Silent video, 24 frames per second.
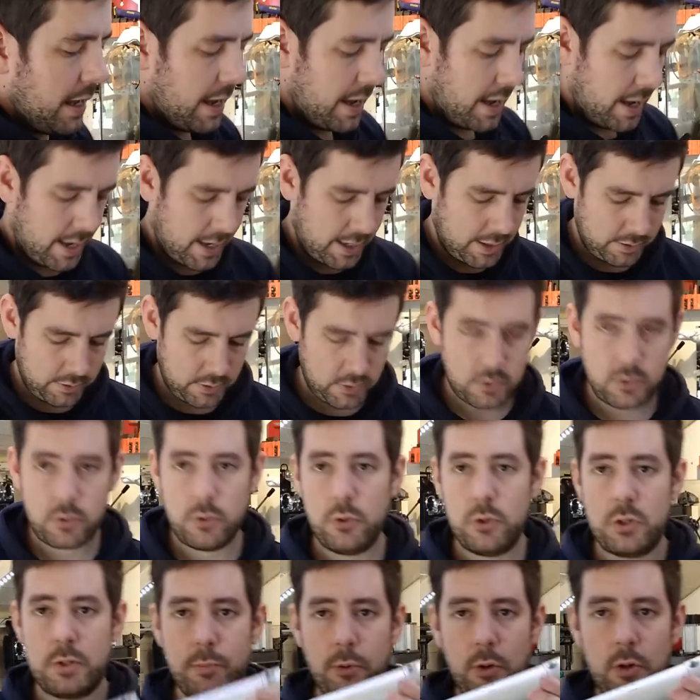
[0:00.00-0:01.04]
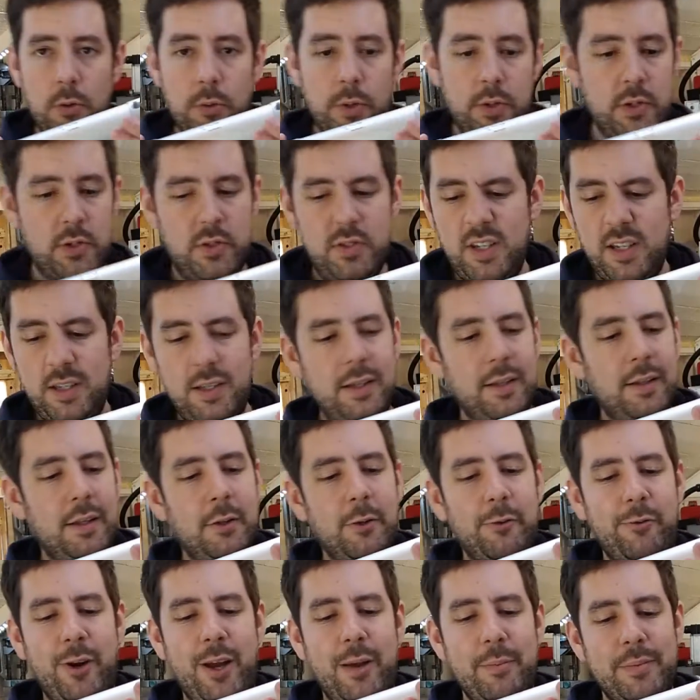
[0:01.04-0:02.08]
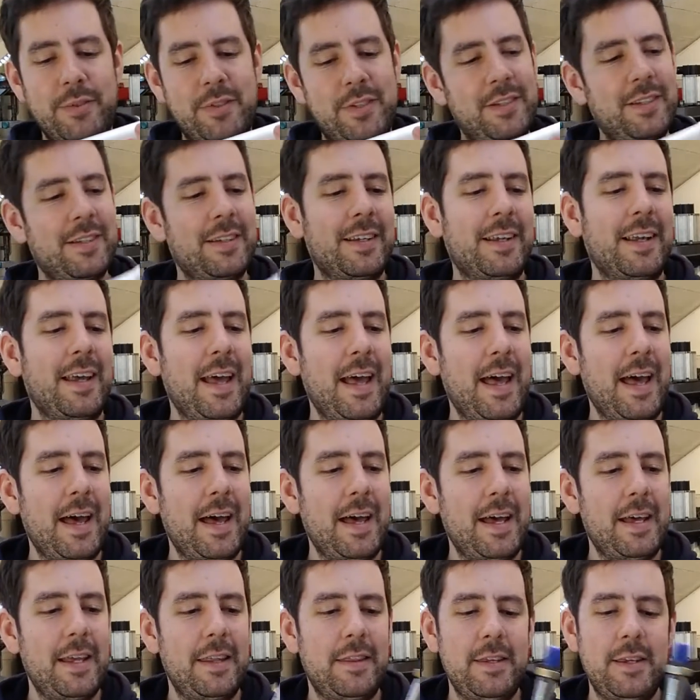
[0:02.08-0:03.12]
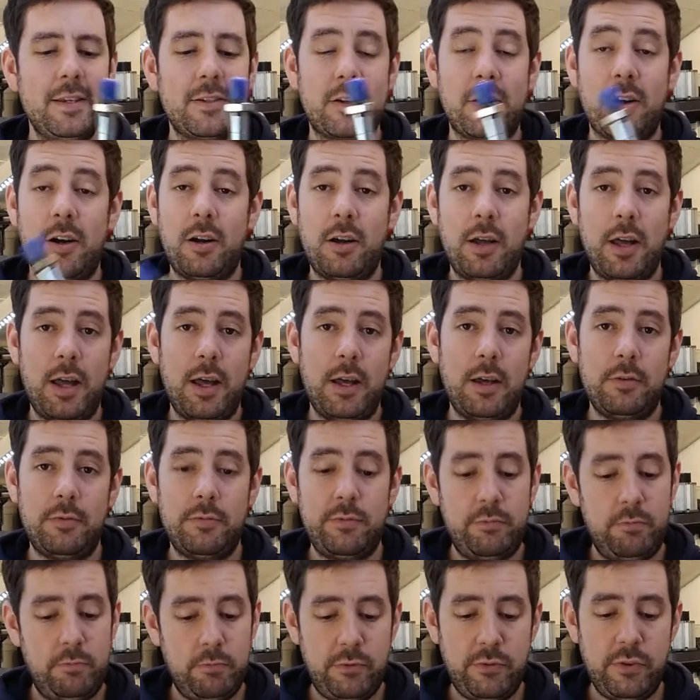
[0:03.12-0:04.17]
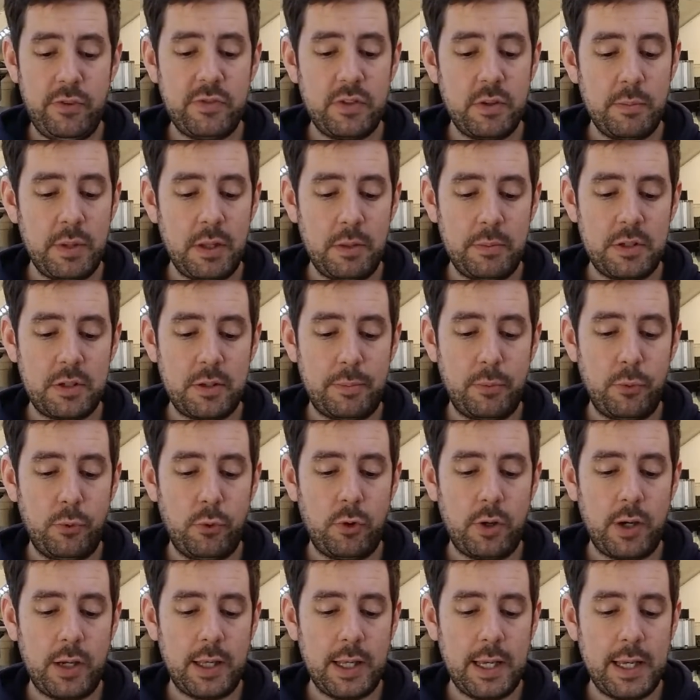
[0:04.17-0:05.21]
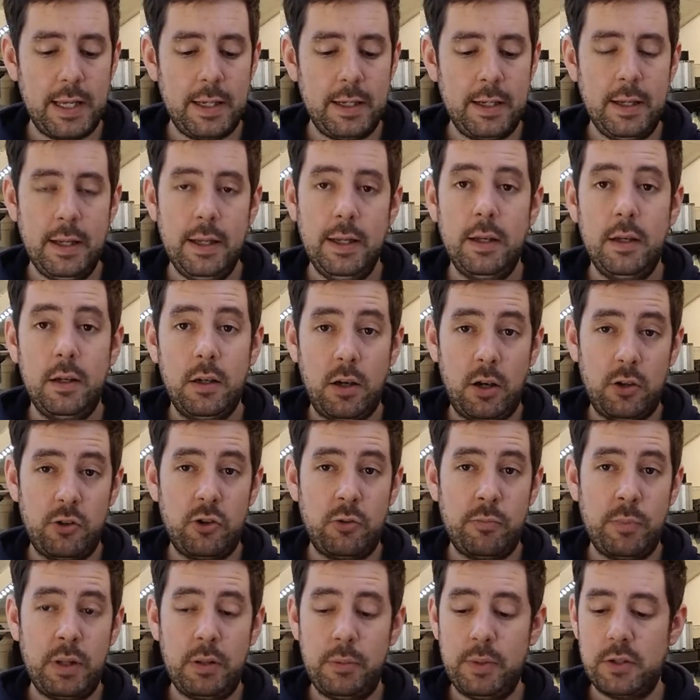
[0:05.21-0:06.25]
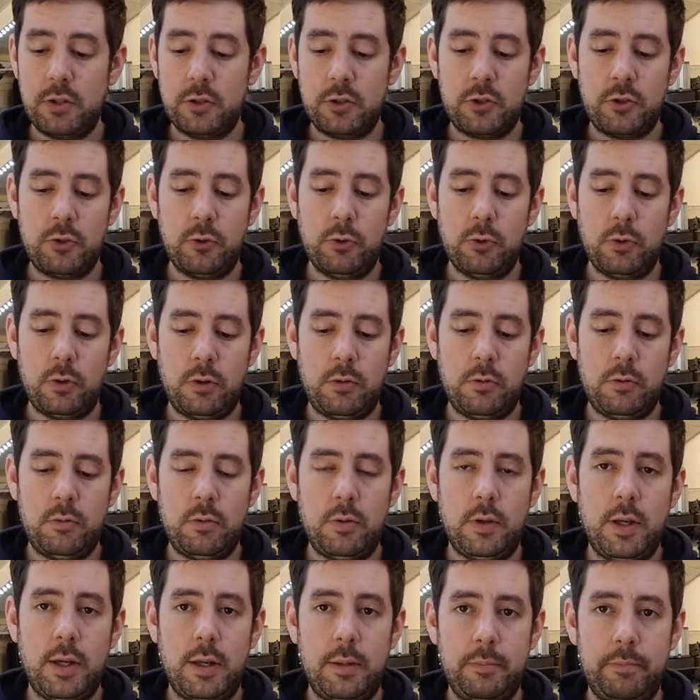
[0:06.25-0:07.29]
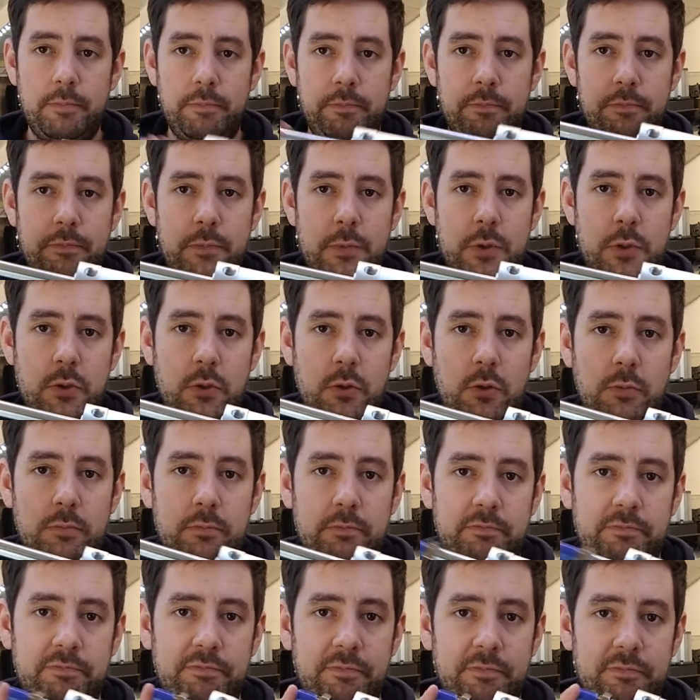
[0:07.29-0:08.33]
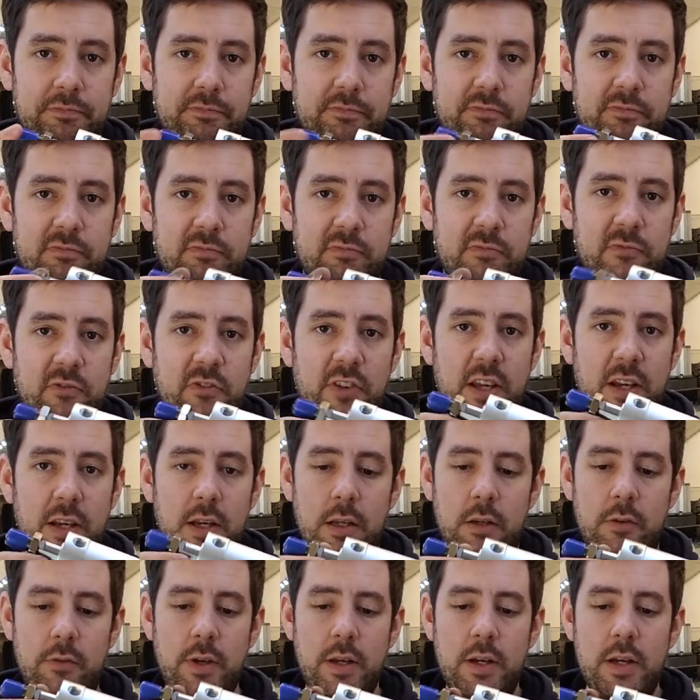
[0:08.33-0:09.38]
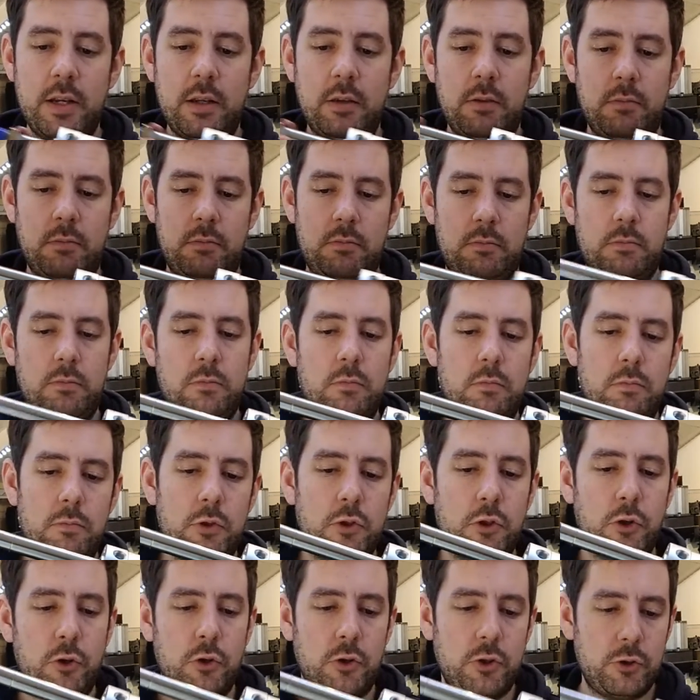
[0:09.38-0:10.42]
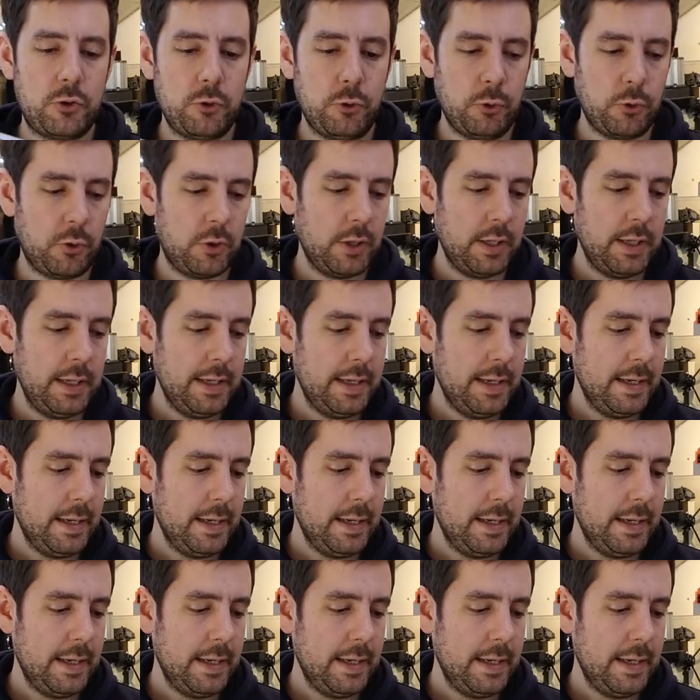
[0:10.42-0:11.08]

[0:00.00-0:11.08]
and 2 smaller ones, dinky little rams. These are 50mm bore, again 100mm stroke, so very, very short stroke.